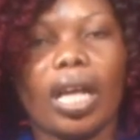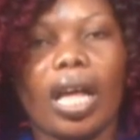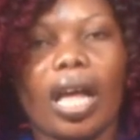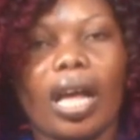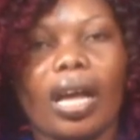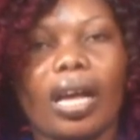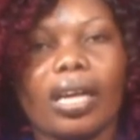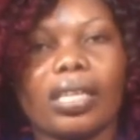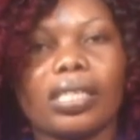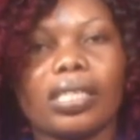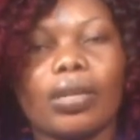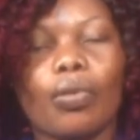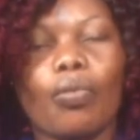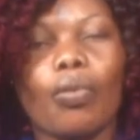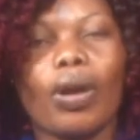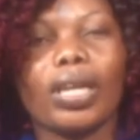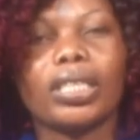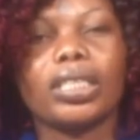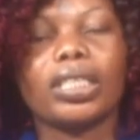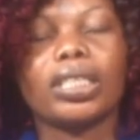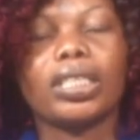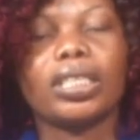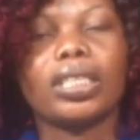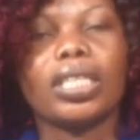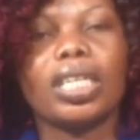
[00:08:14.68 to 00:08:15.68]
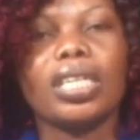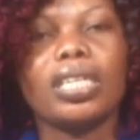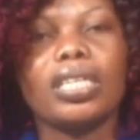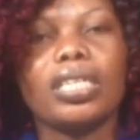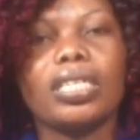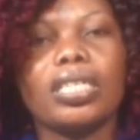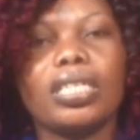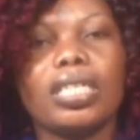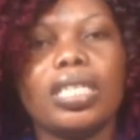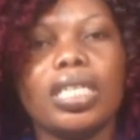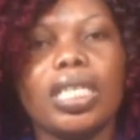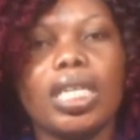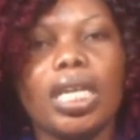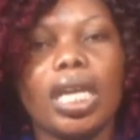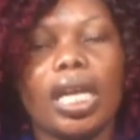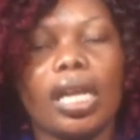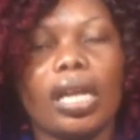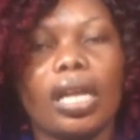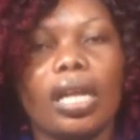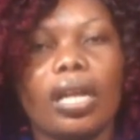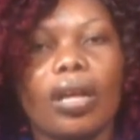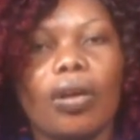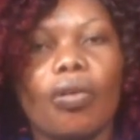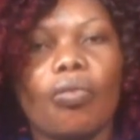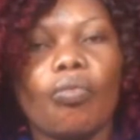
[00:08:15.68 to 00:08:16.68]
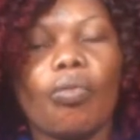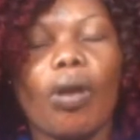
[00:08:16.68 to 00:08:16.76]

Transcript: And cause I was Jenny ye.